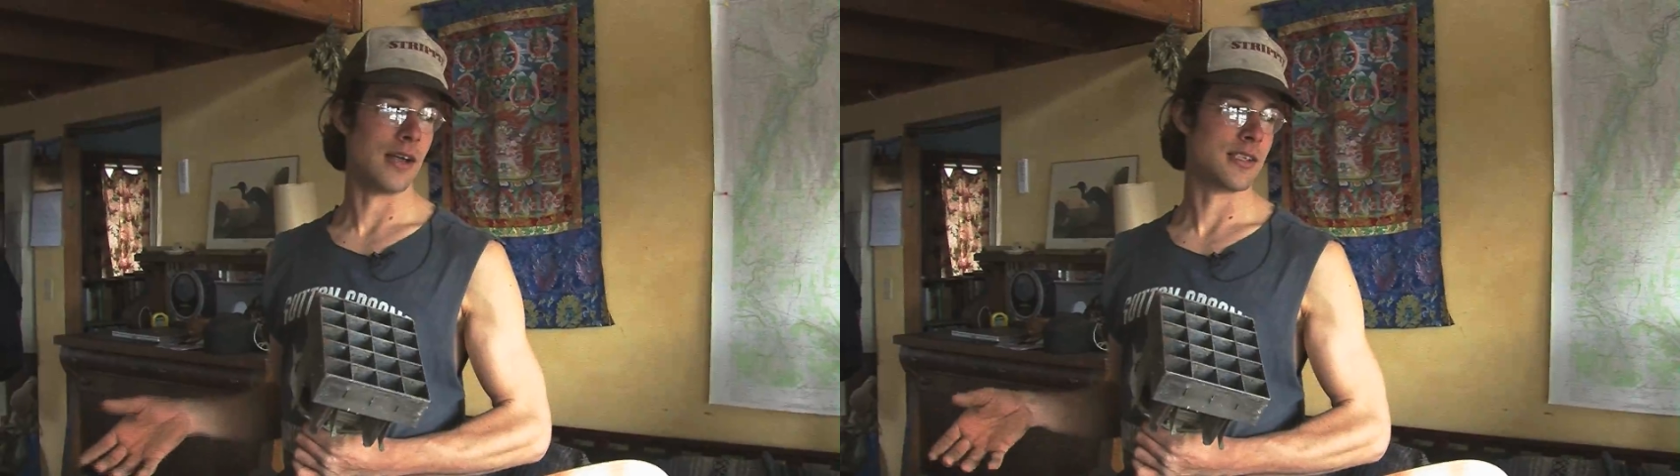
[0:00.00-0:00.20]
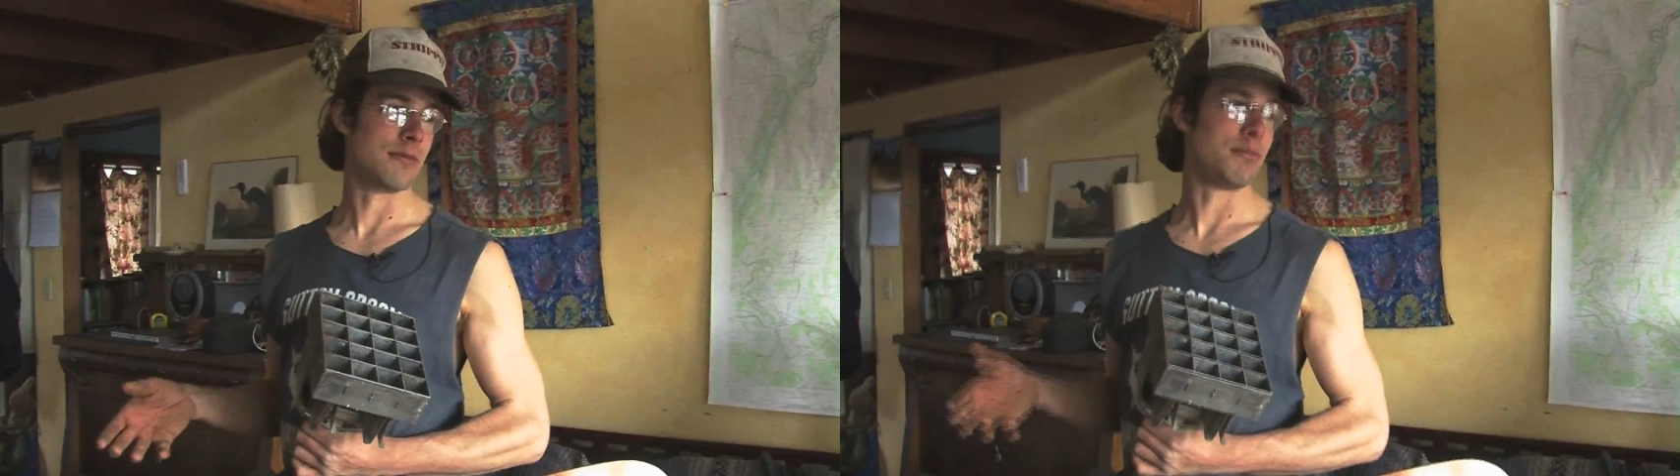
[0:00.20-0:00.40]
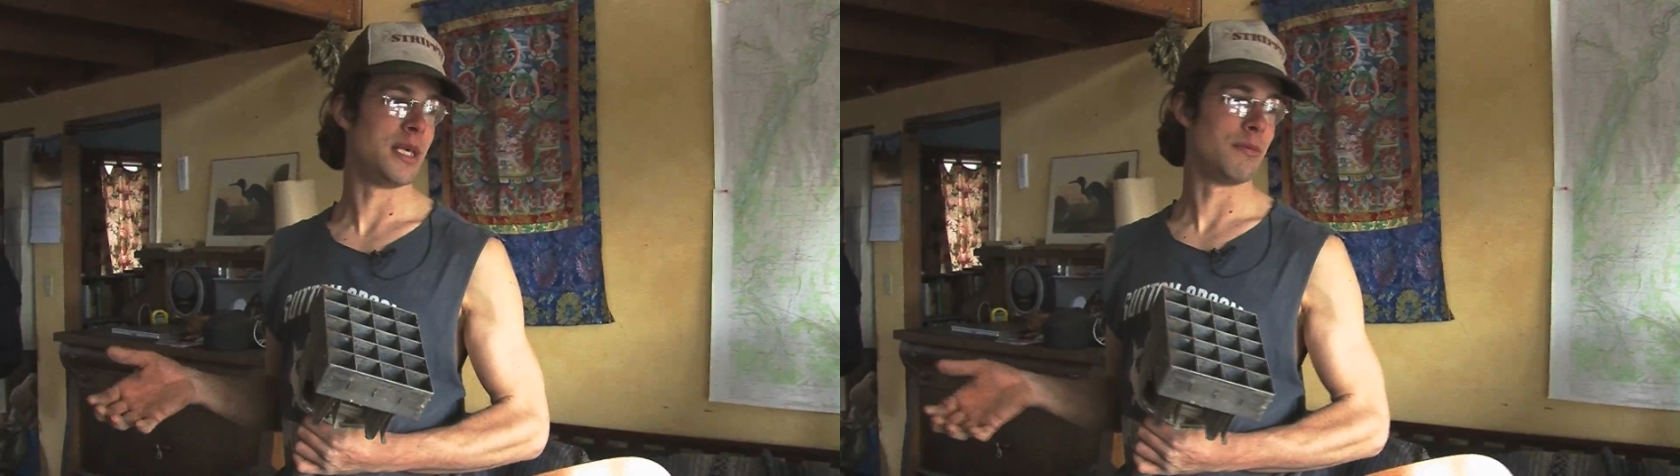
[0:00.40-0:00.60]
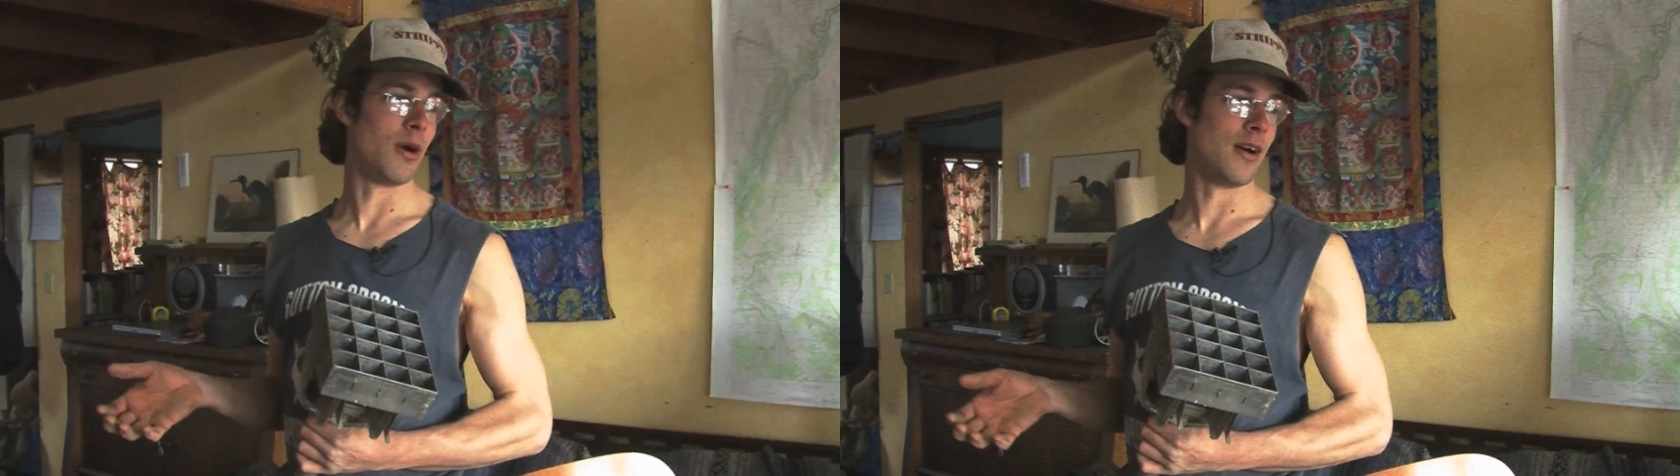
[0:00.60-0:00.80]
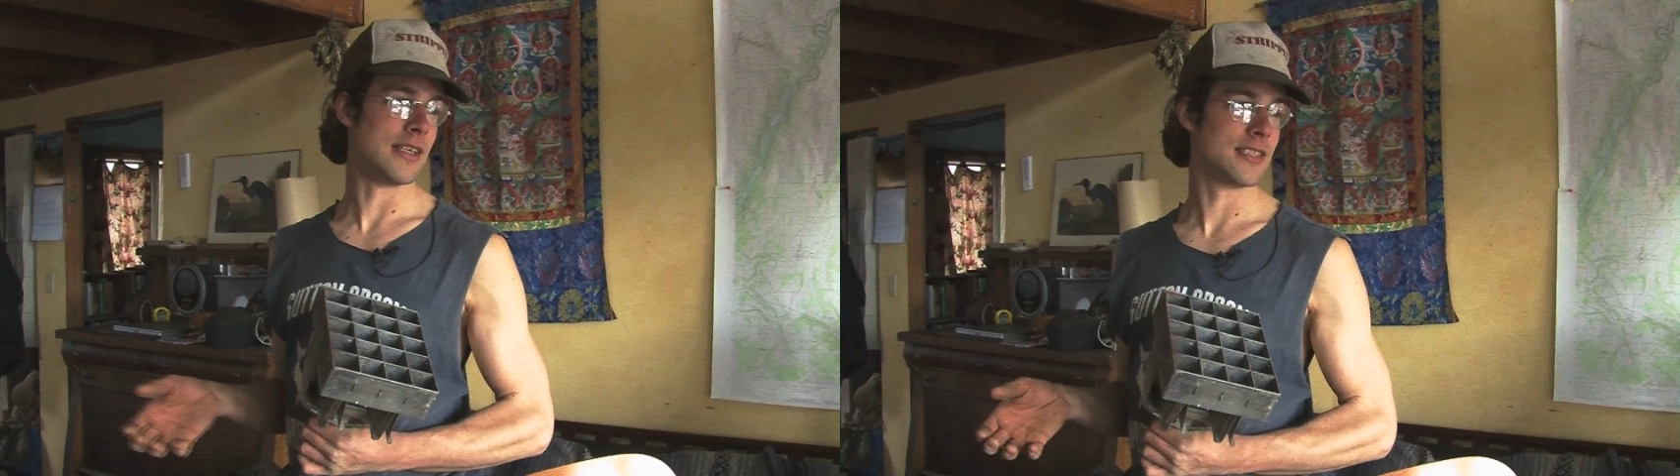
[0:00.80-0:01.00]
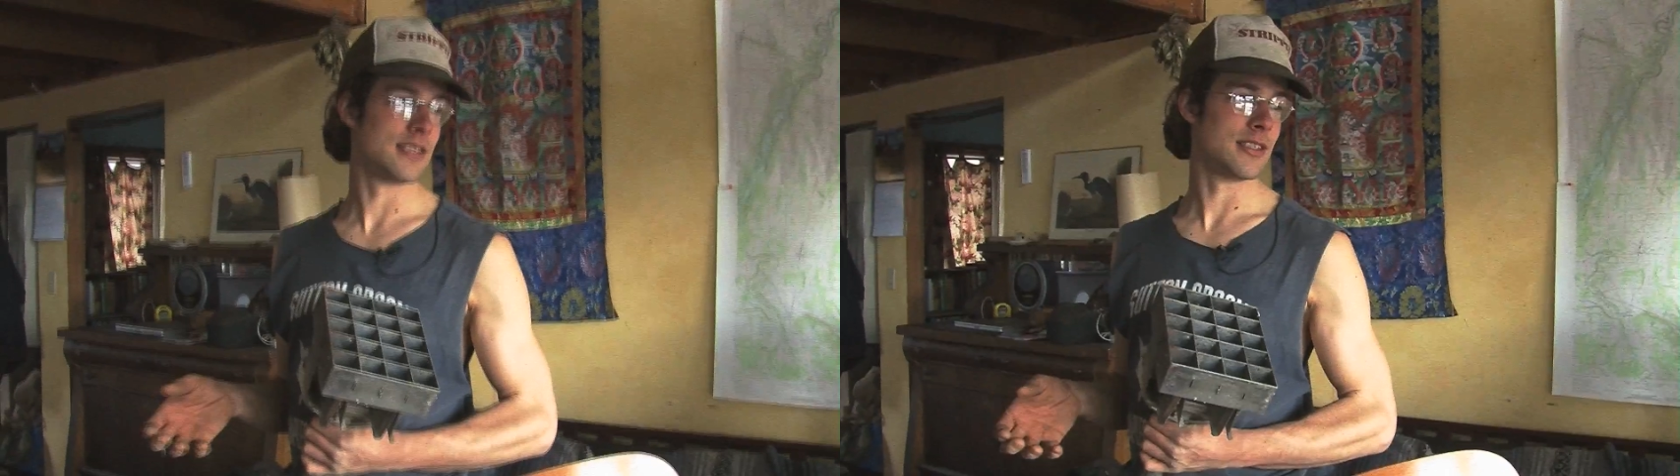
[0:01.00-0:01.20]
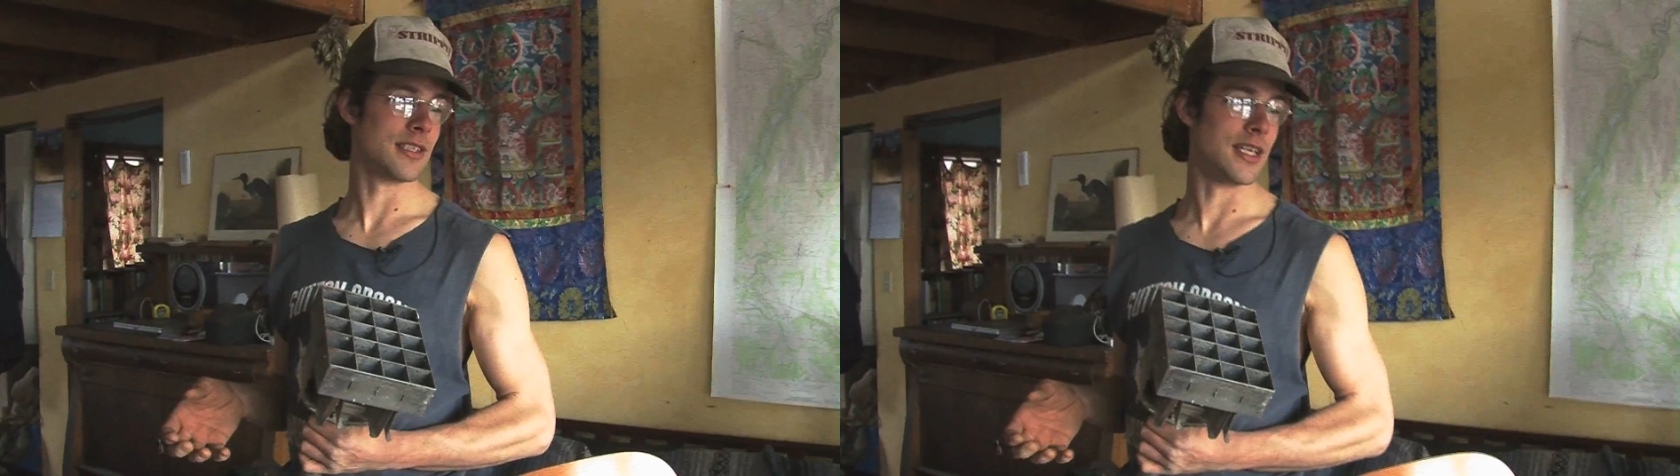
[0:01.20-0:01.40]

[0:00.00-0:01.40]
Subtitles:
some peat moss,